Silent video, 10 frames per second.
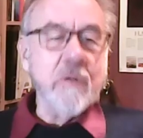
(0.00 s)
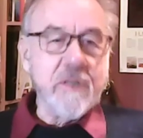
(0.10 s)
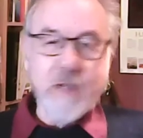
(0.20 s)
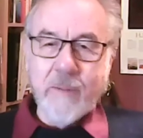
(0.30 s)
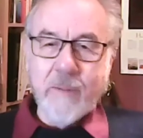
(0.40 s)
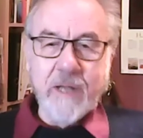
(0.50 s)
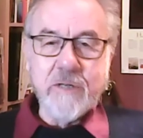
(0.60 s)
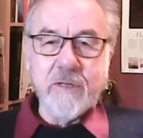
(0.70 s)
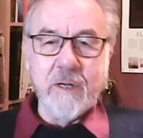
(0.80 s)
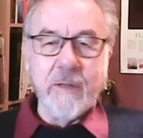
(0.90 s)
so much
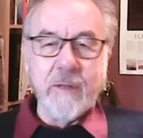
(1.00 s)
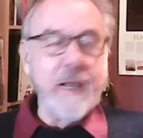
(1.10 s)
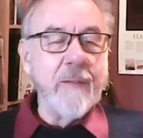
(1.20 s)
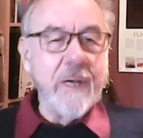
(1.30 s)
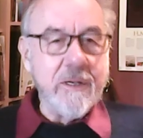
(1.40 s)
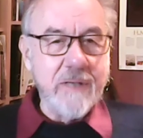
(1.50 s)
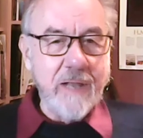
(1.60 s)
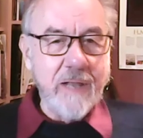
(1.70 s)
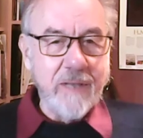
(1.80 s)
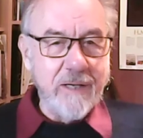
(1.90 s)
that it now means
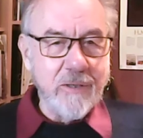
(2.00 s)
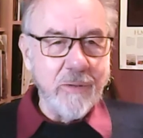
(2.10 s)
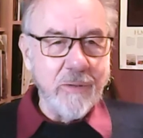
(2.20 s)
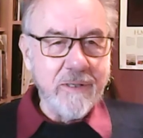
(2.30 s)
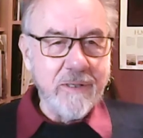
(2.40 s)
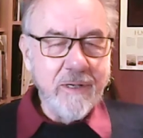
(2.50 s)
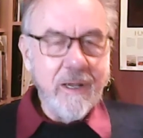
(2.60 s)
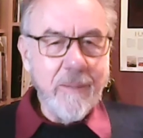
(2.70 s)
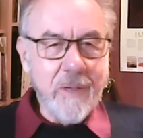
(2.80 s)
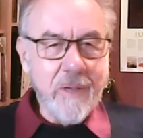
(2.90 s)
nothing to us.
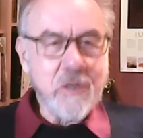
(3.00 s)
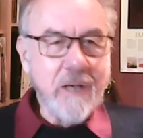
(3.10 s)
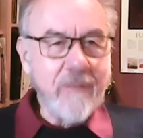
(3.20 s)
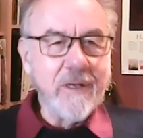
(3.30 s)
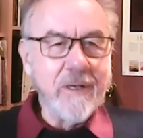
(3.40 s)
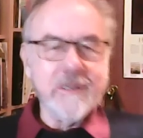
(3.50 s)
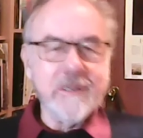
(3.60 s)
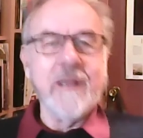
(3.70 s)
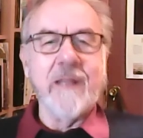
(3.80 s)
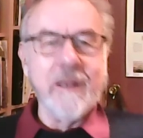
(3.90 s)
Imagine having oh. to
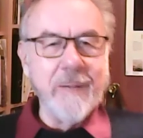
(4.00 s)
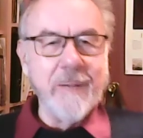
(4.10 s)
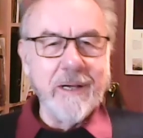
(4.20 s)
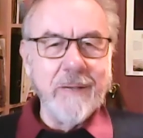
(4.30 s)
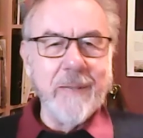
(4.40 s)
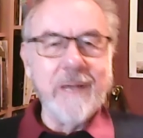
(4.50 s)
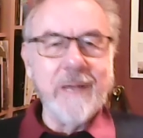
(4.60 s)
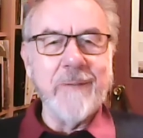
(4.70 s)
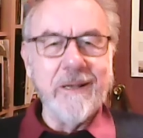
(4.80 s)
say that about your baby.